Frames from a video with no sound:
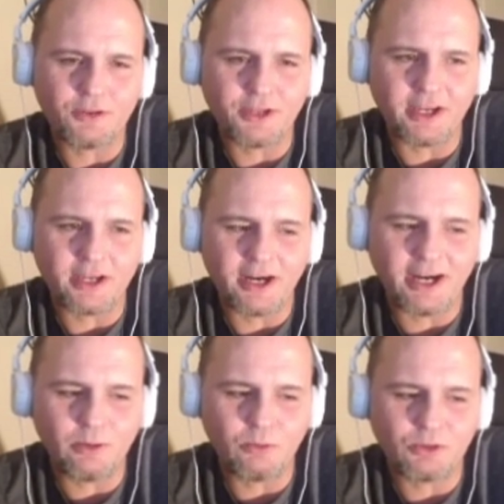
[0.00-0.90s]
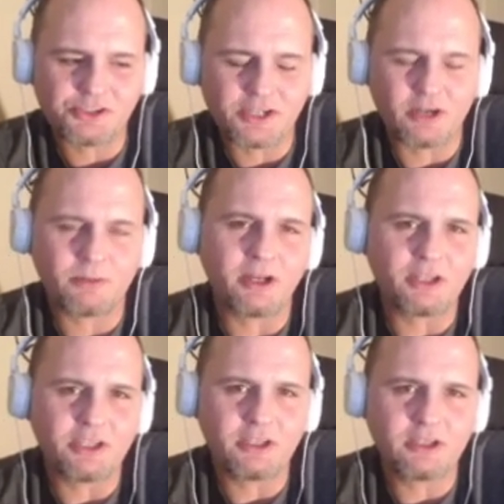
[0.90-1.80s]
that I was out of my
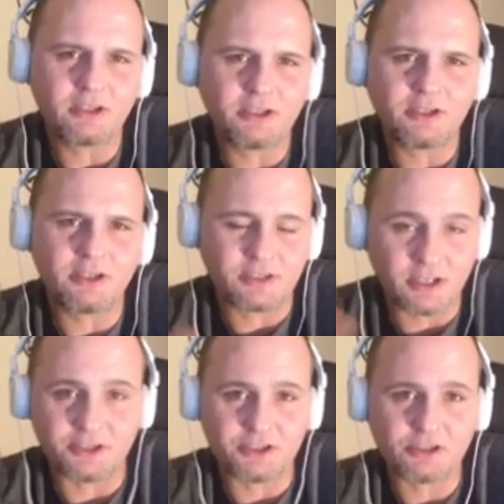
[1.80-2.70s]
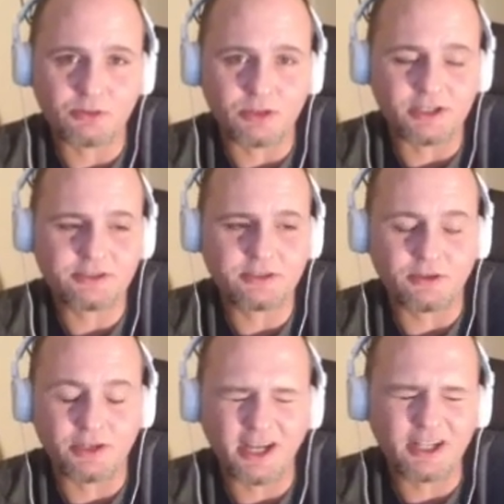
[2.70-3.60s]
league intelligence wise.
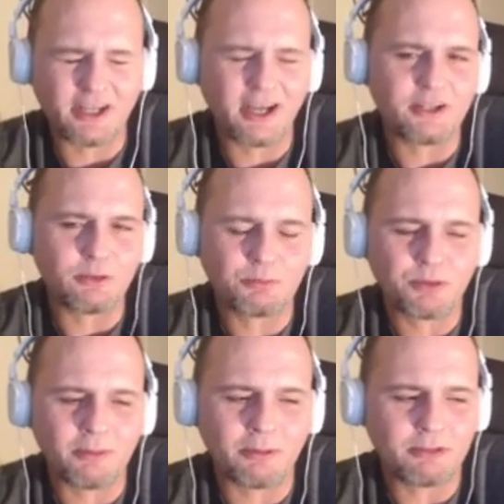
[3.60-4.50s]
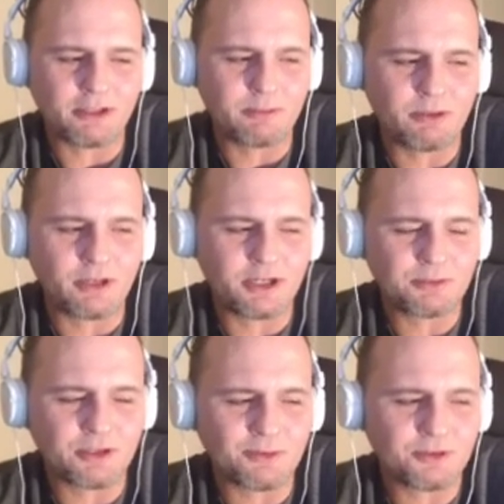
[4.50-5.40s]
Ali would probably be right up
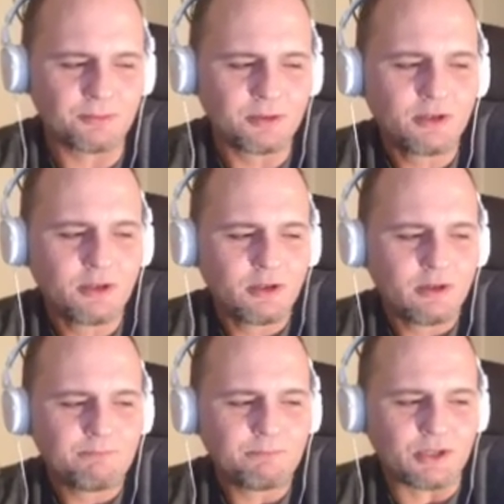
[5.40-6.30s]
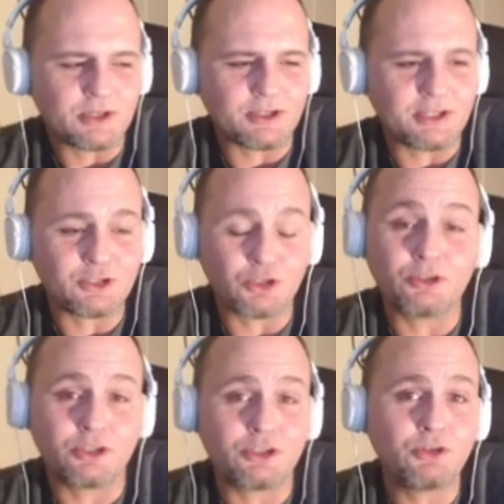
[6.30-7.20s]
there with him, but the
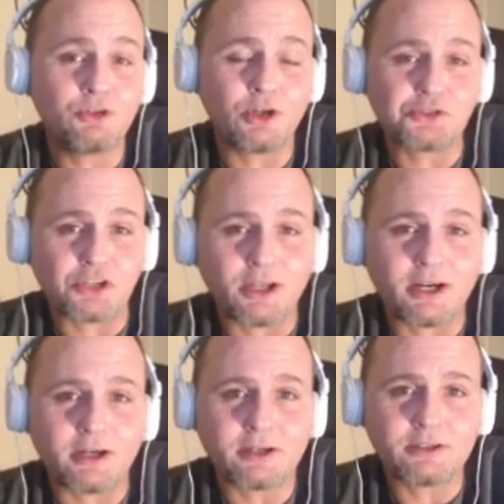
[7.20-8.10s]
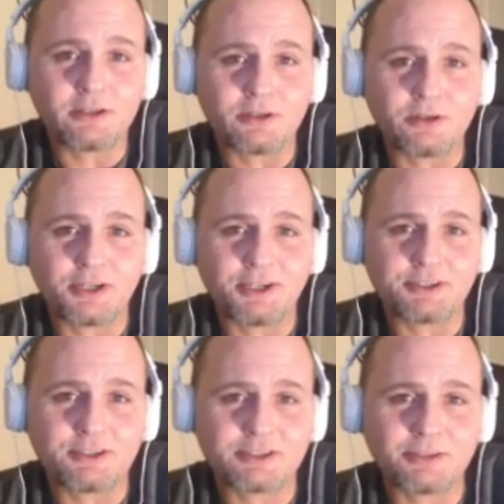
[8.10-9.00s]
dude knows a lot,
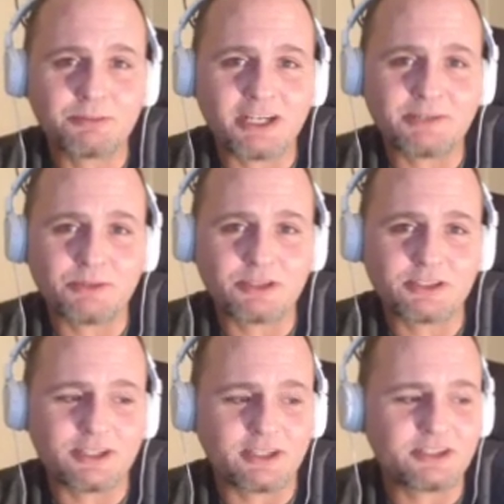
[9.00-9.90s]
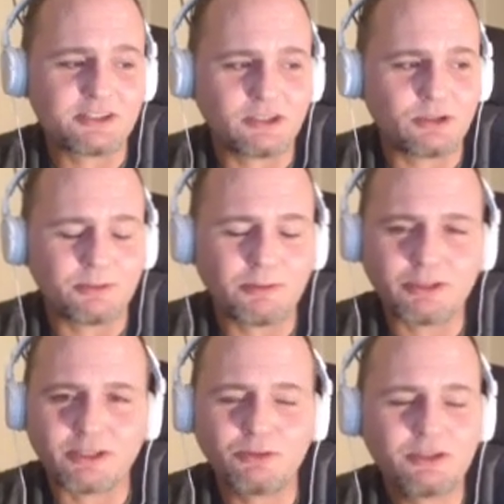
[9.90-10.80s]
and sometimes I'm just like listening to him, I'm
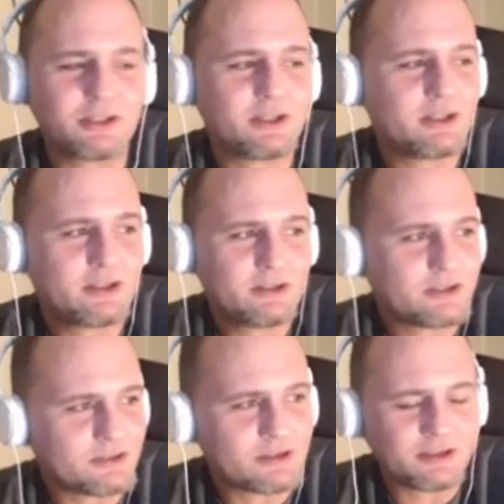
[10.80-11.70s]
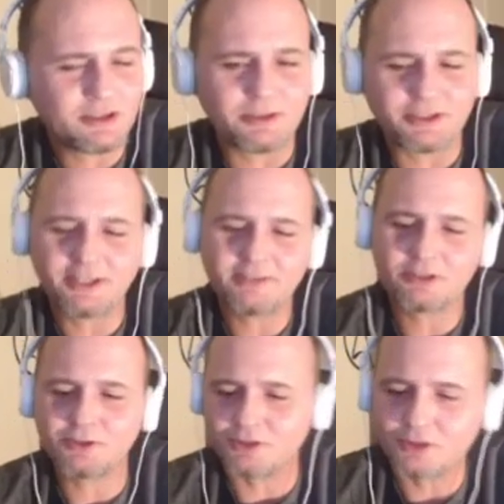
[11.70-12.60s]
like, what the hell are you talking about? And I have to
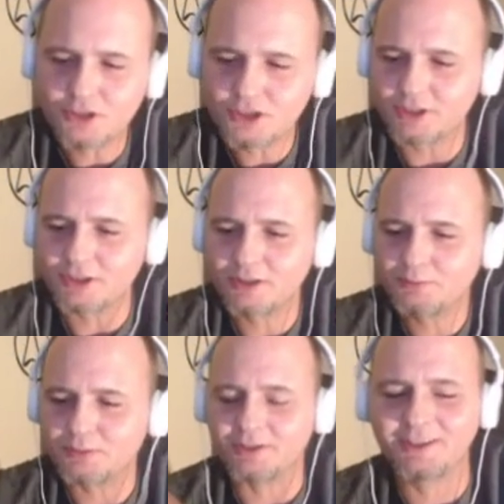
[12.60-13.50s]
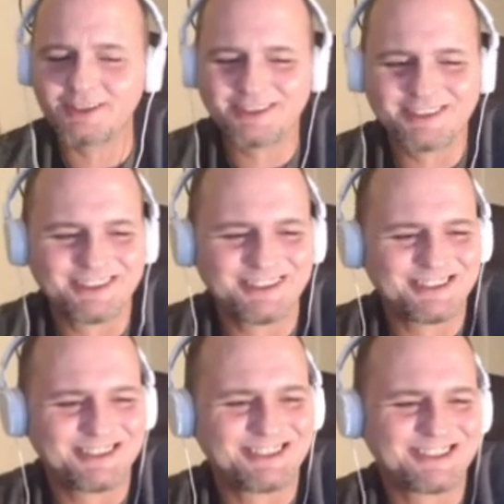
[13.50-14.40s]
go and look shit up, and
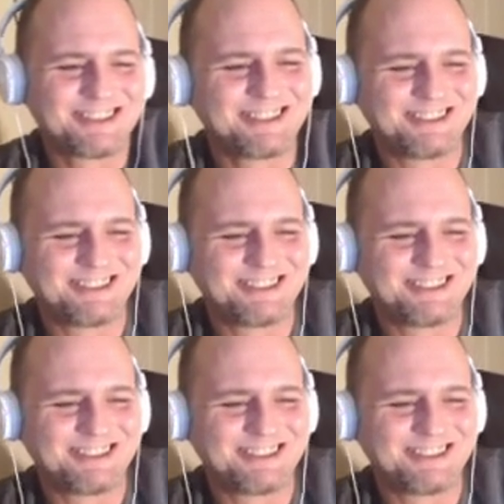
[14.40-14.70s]
it's